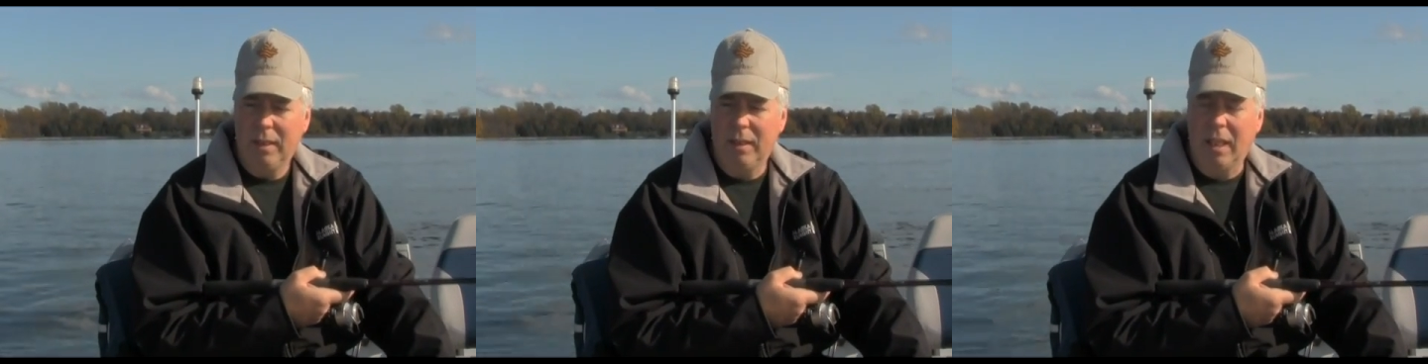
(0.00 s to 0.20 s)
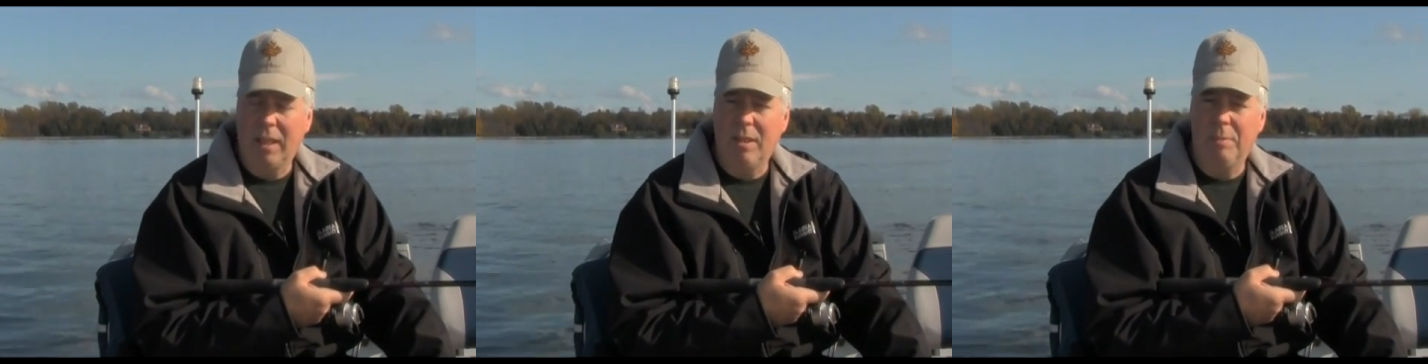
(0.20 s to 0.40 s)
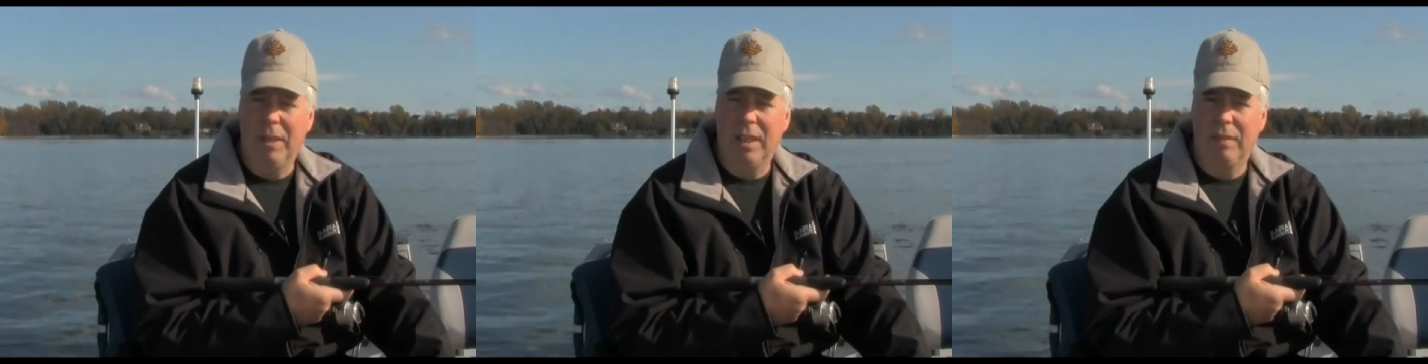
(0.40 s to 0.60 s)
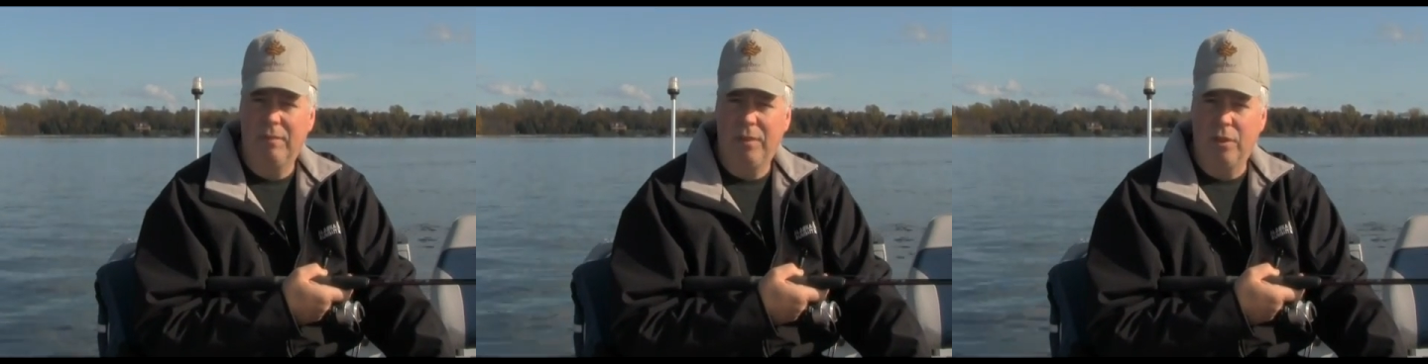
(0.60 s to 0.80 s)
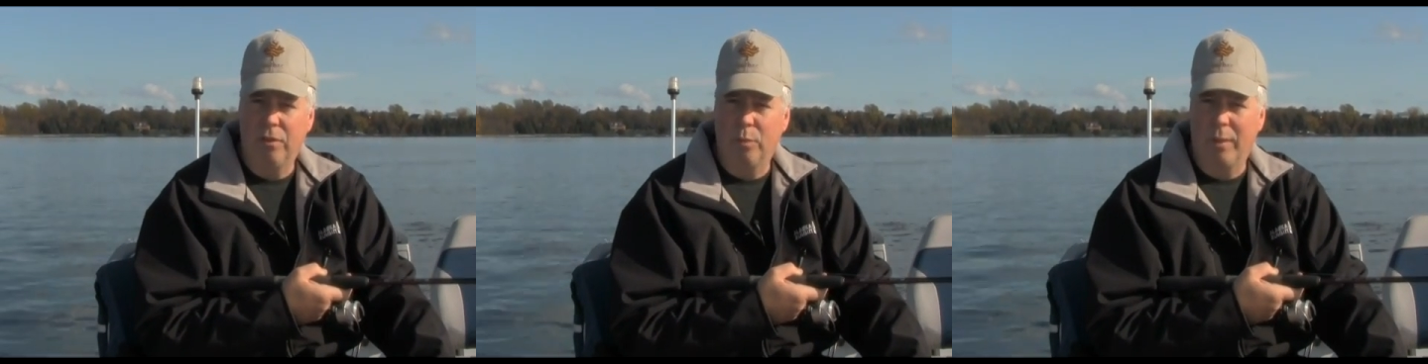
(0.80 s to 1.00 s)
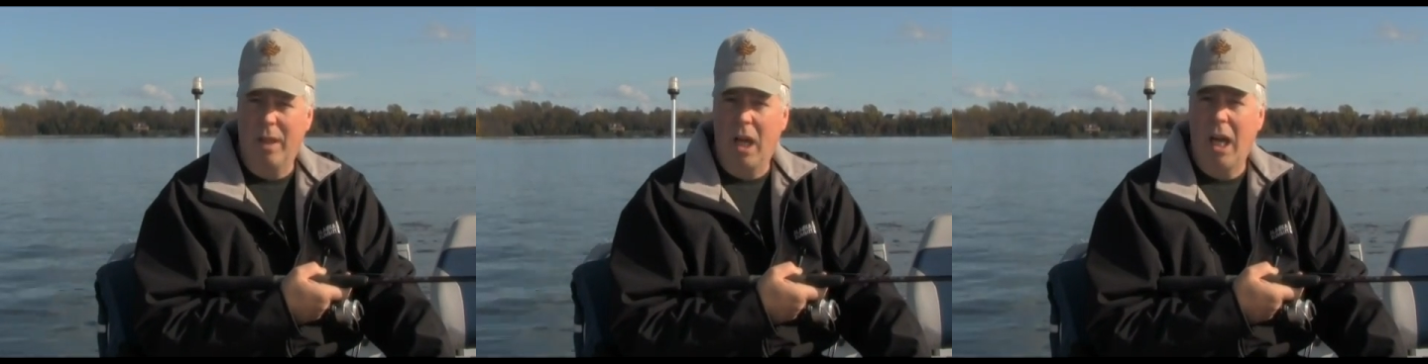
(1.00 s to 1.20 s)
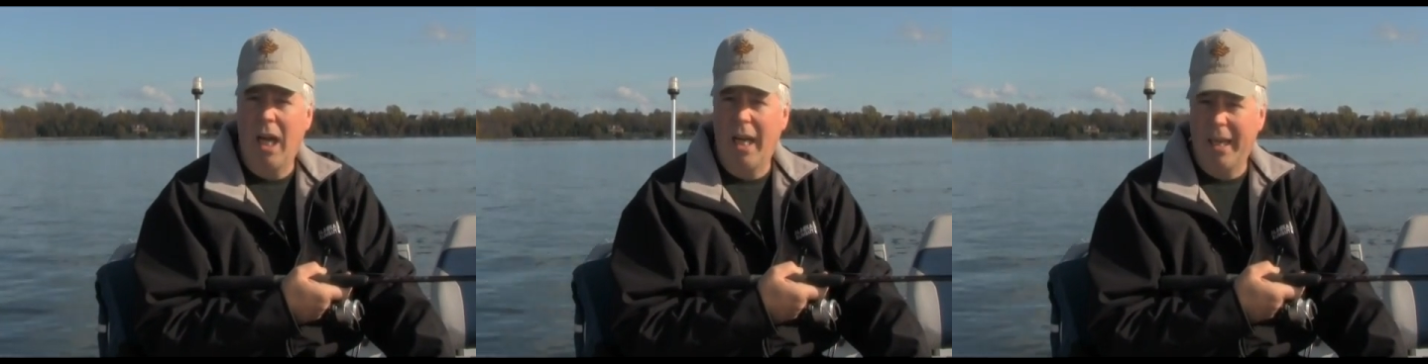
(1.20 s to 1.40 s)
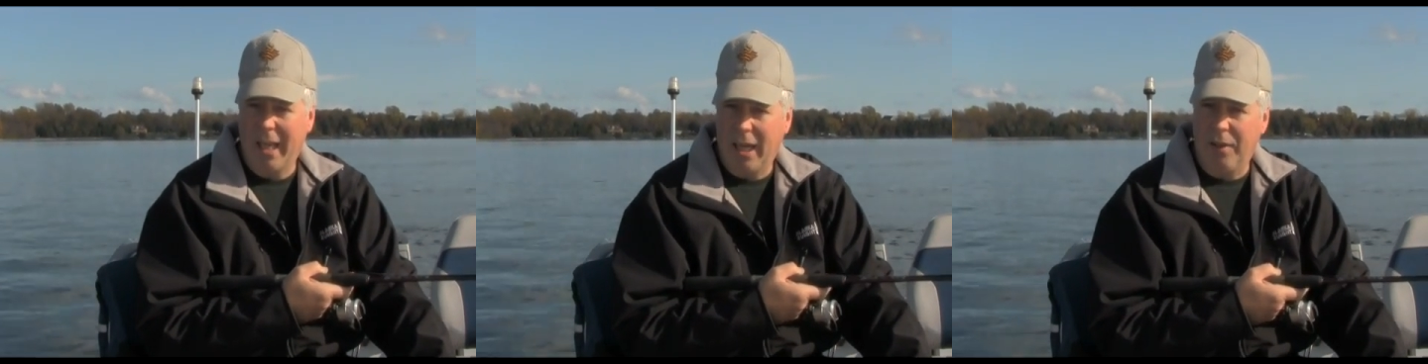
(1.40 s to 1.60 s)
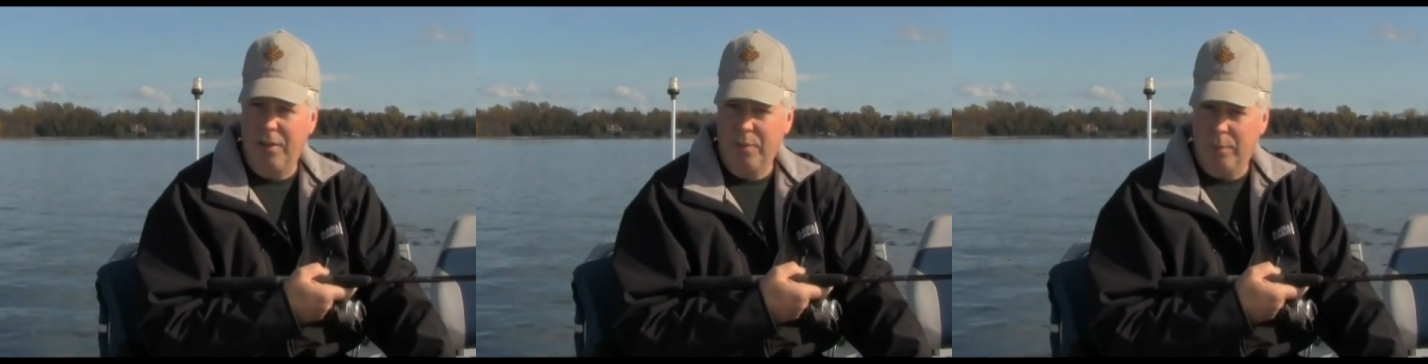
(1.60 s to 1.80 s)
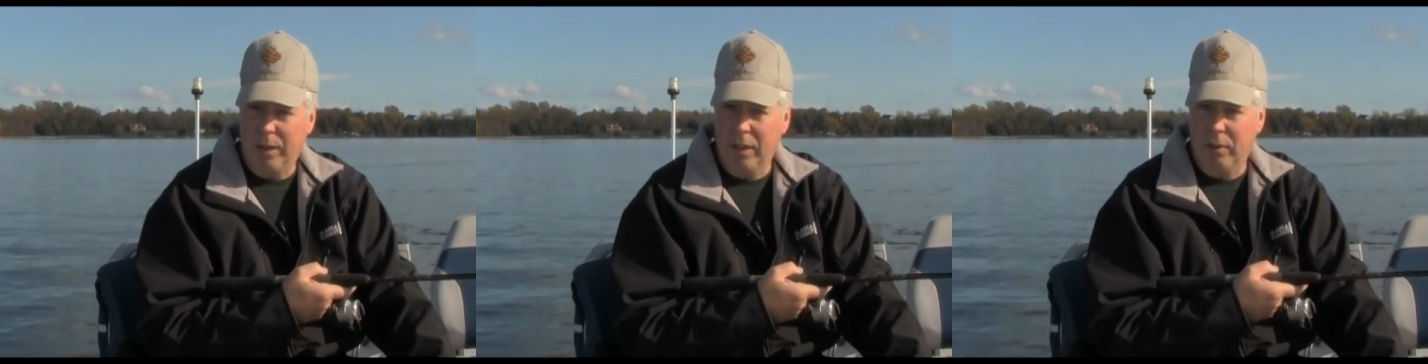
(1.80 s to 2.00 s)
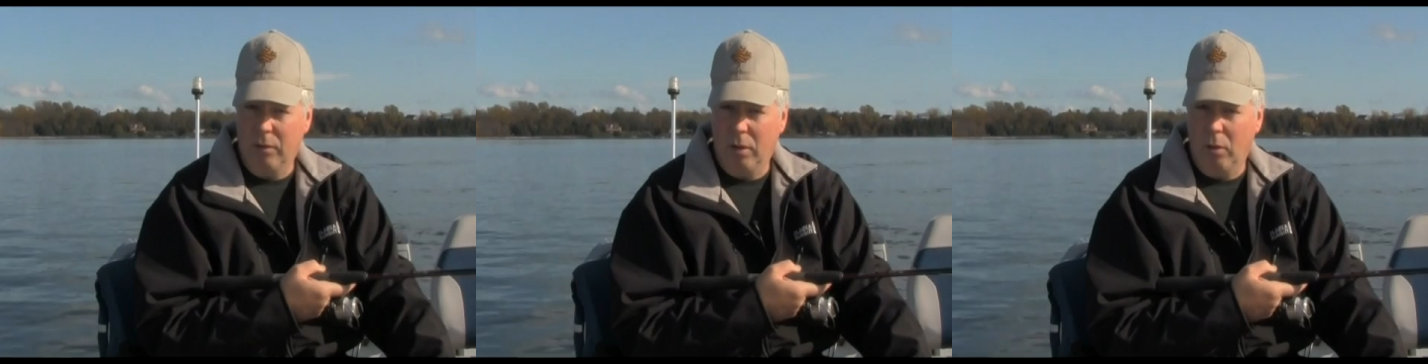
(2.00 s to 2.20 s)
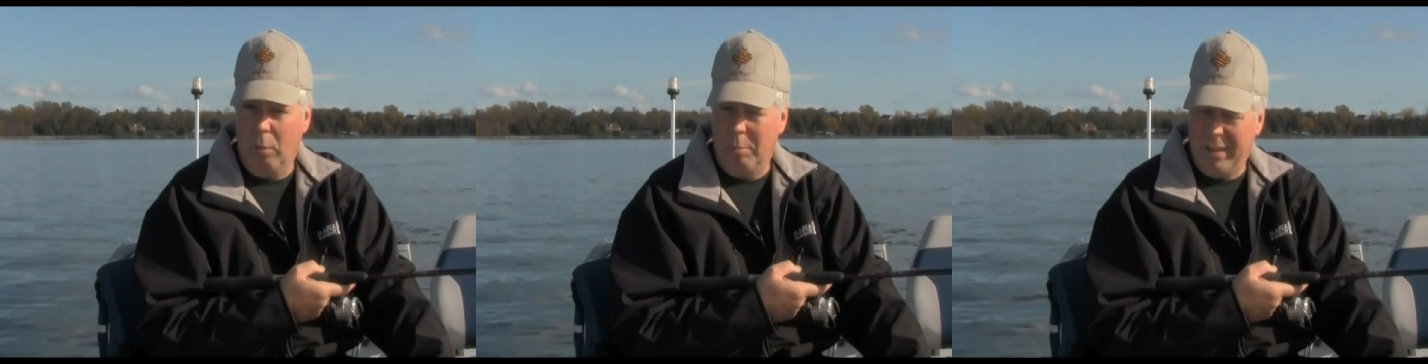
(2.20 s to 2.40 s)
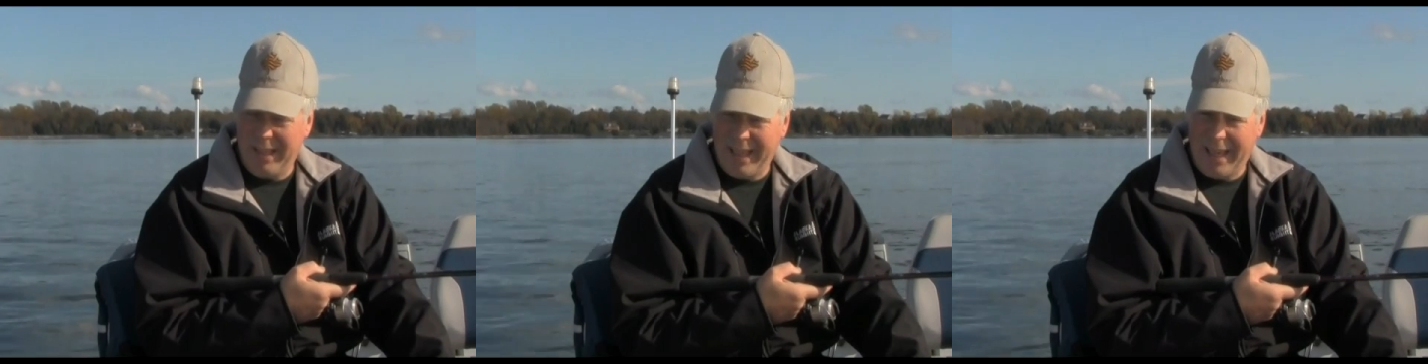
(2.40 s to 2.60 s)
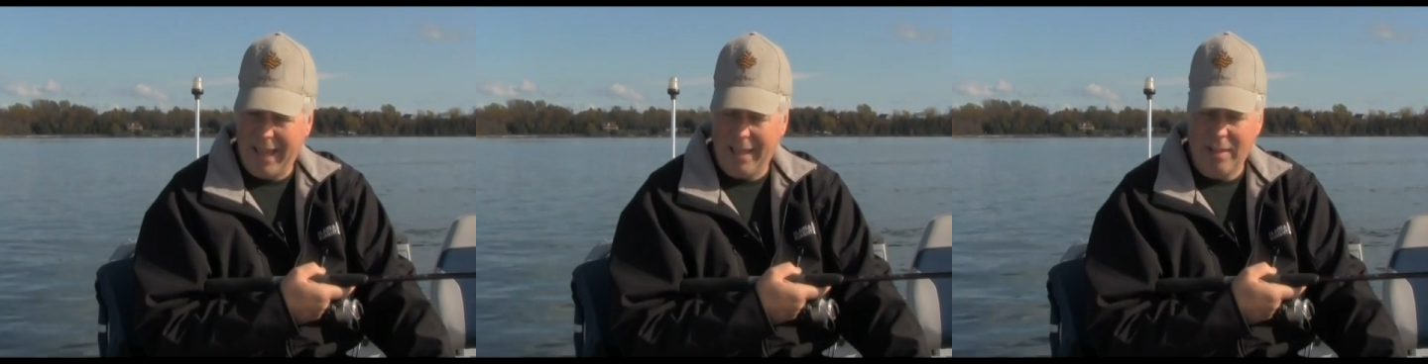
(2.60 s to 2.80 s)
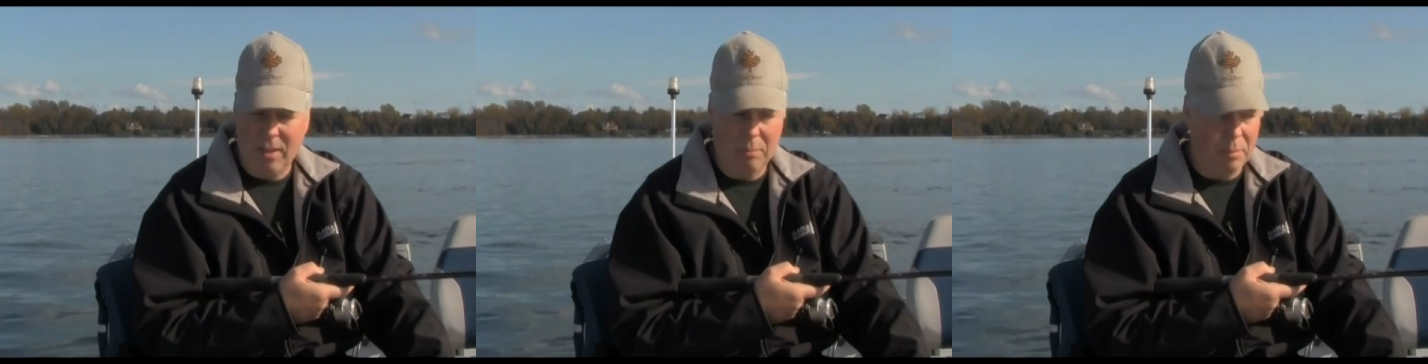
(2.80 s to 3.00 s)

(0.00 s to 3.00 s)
not to be confused with a hothouse where you grow plants,